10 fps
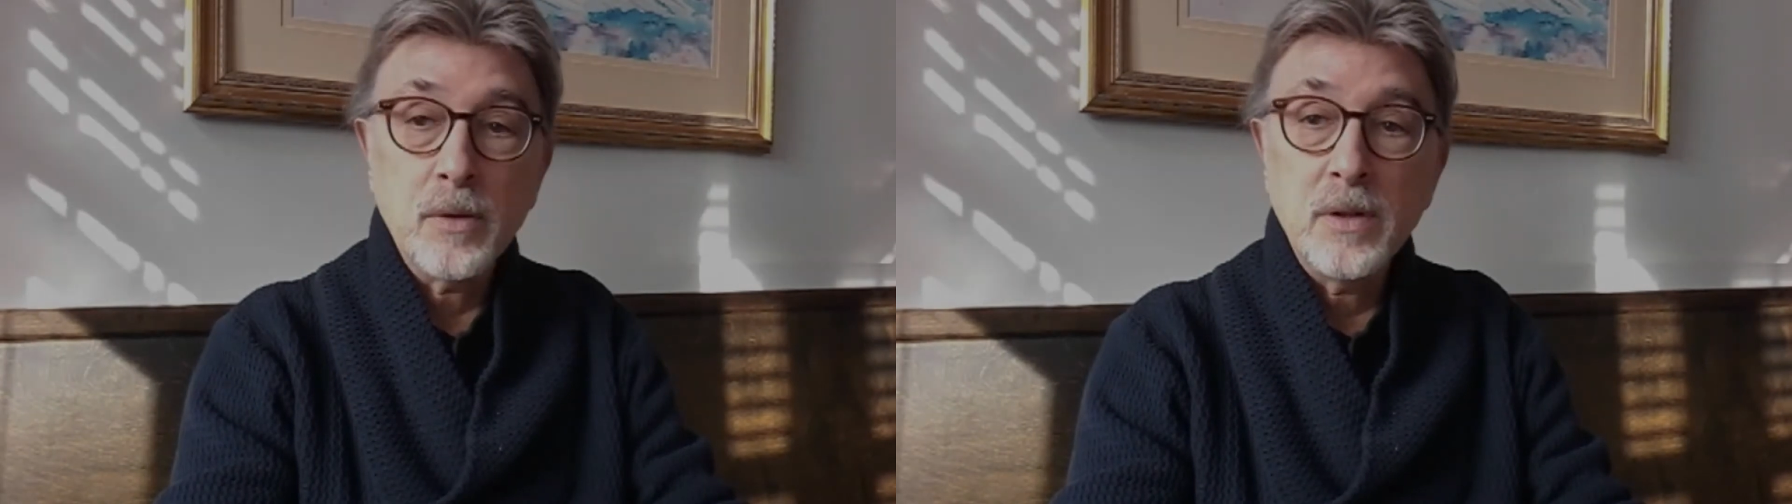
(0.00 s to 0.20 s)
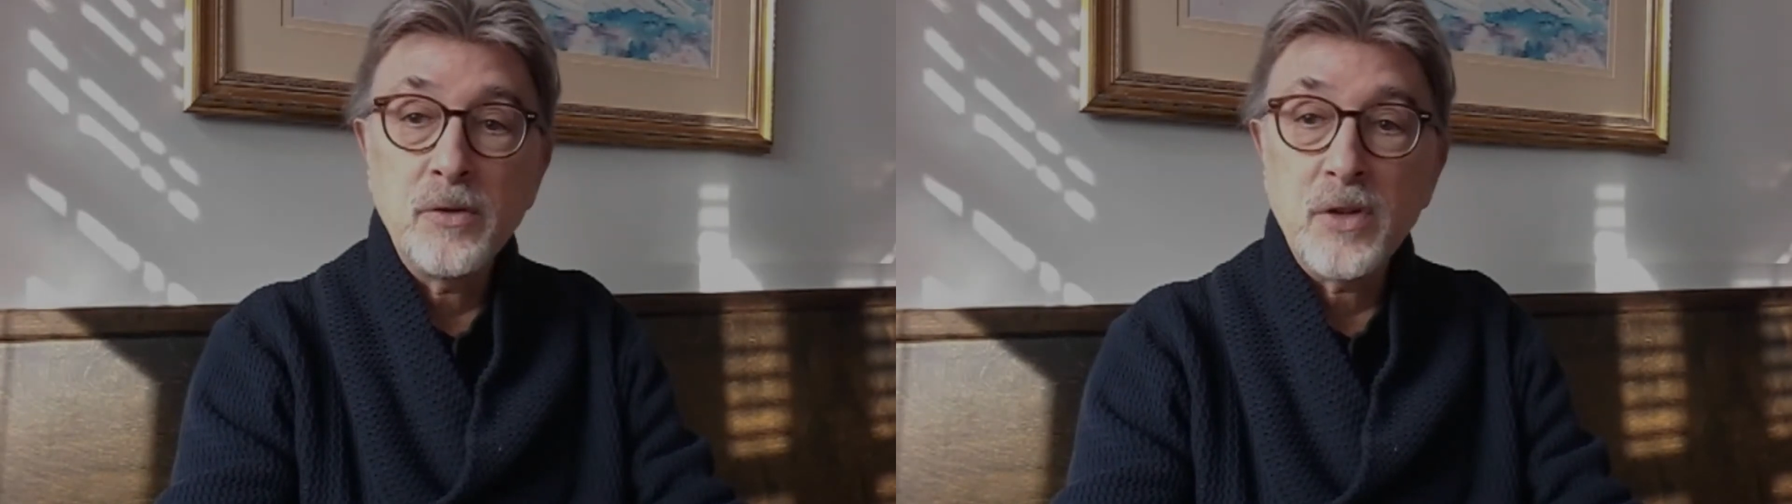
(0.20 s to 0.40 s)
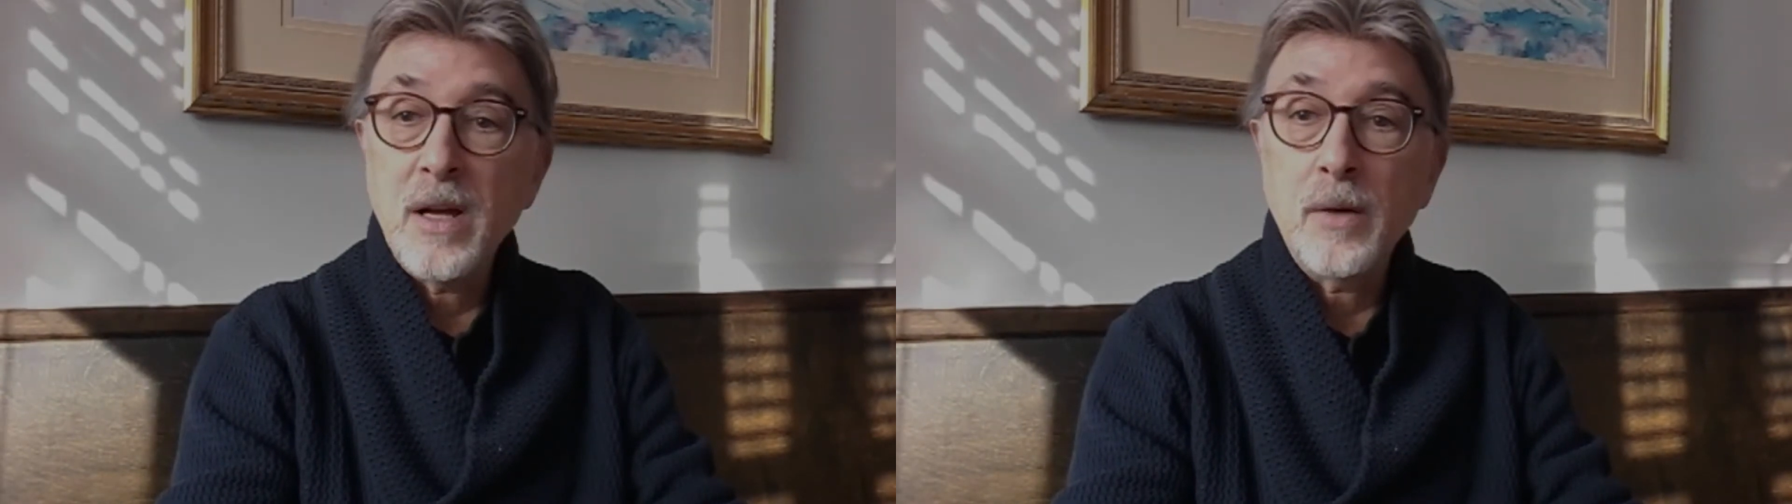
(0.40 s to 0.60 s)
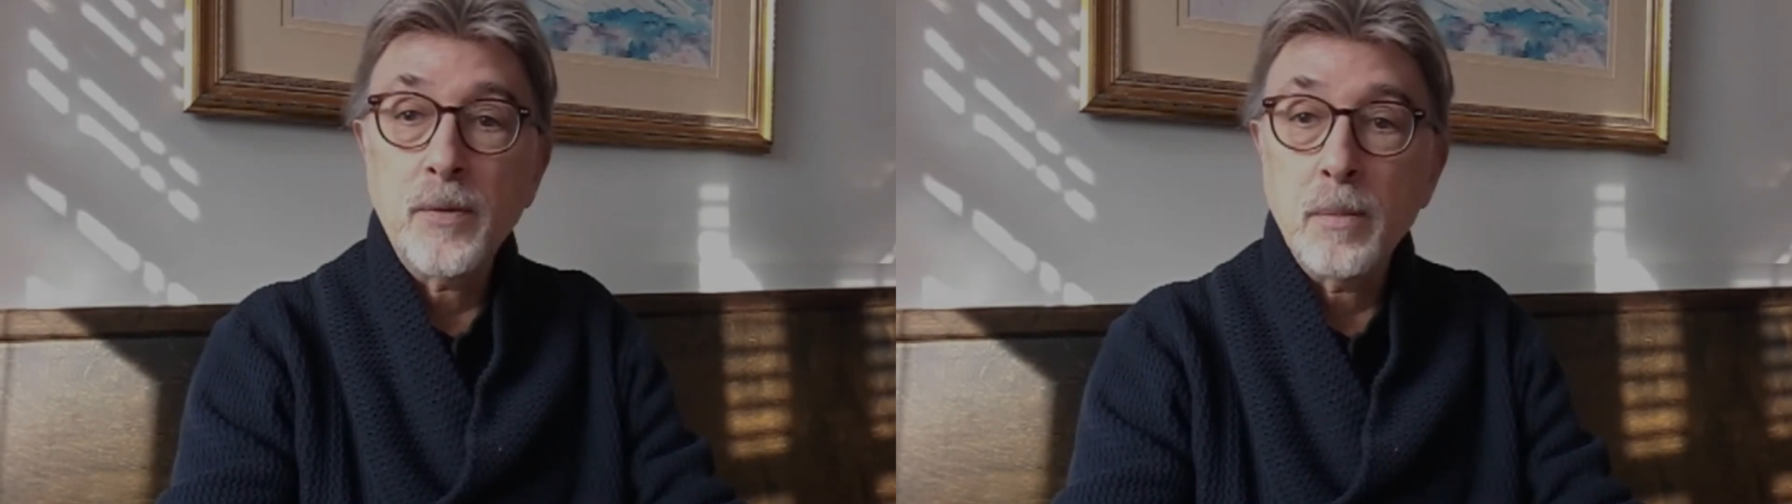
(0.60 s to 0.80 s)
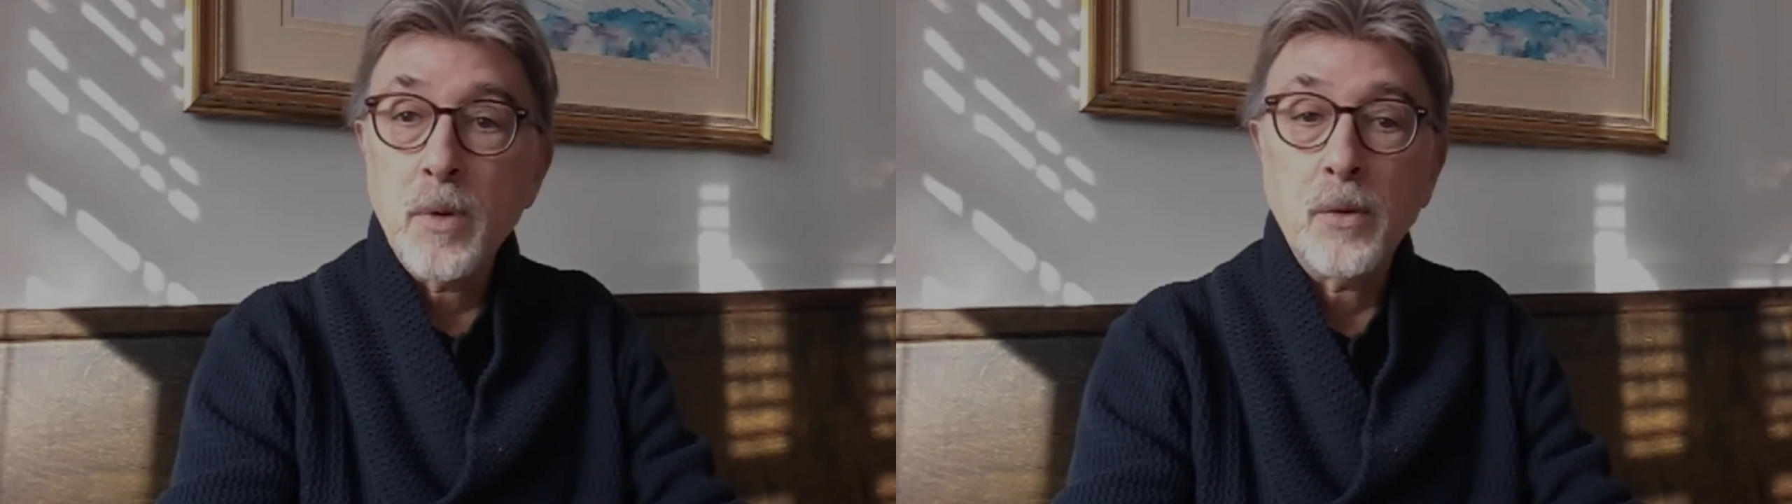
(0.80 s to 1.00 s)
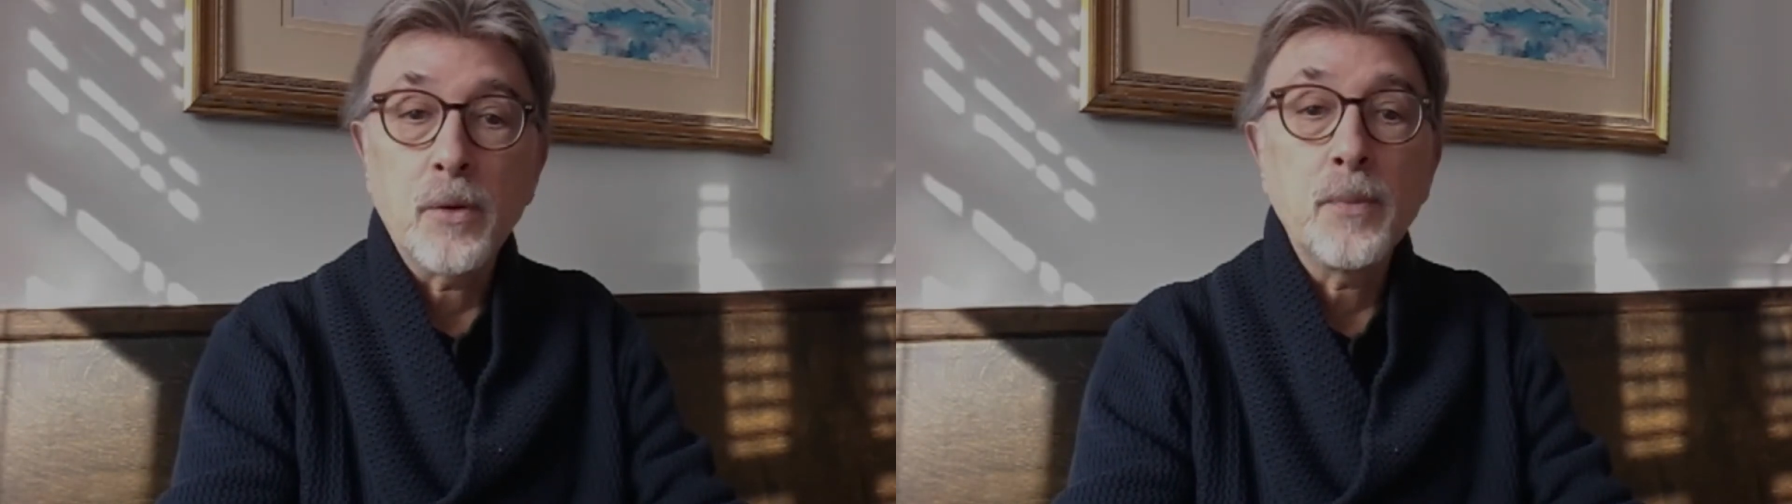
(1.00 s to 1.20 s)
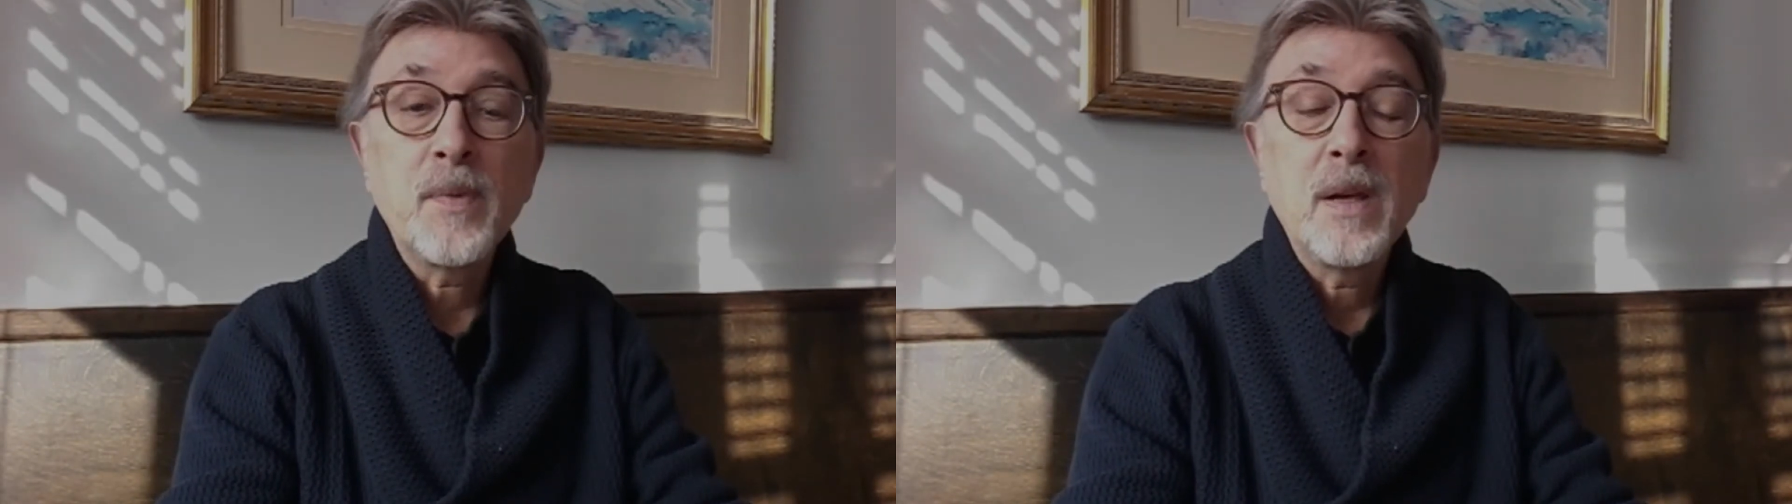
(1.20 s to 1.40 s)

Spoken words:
in jail for murder,